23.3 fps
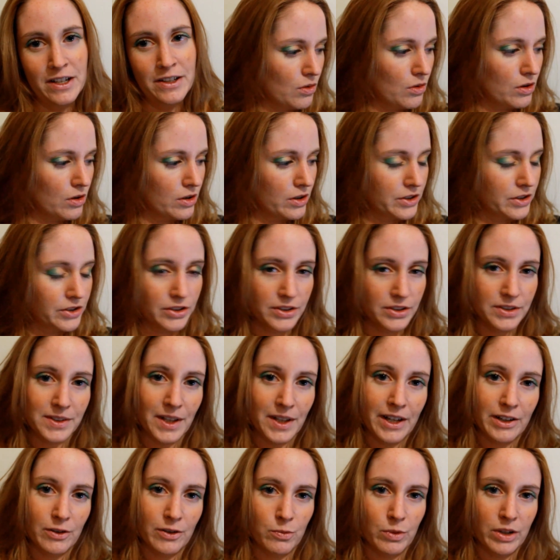Or just
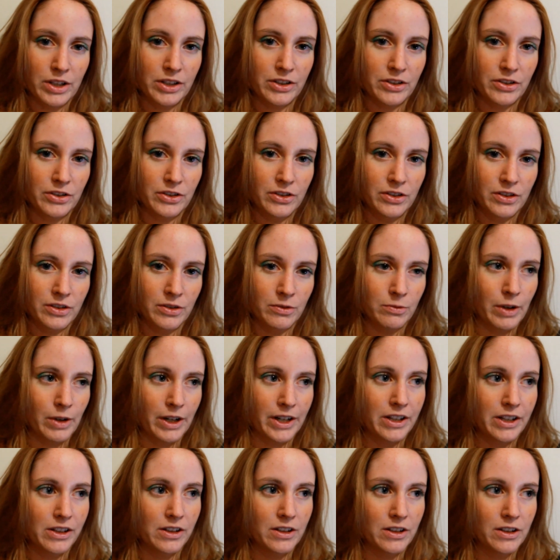like, which
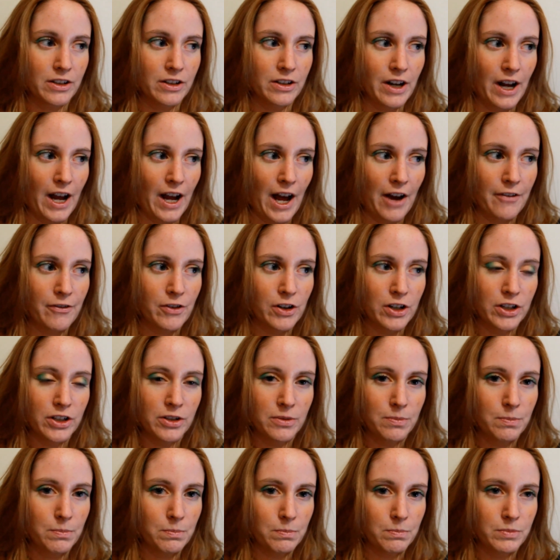regular
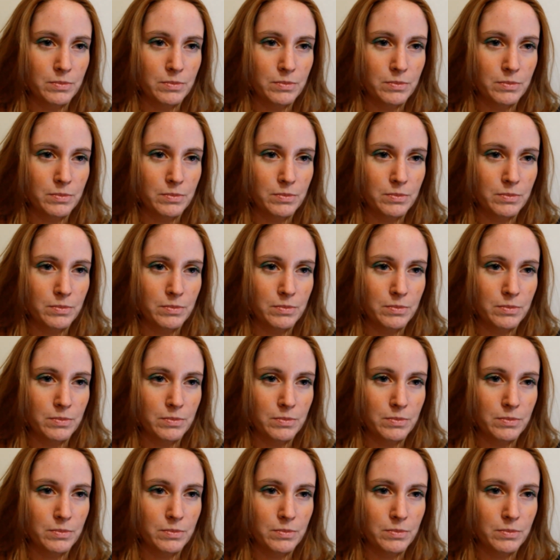average